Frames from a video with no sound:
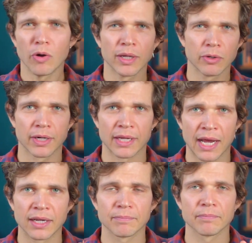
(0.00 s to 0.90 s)
go anywhere
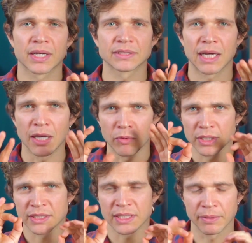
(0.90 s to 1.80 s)
yet because I
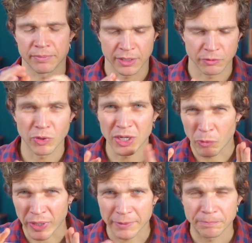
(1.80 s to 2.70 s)
want to say something really
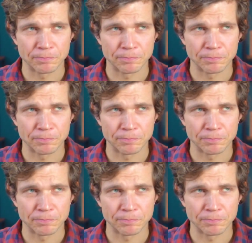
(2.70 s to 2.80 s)
quick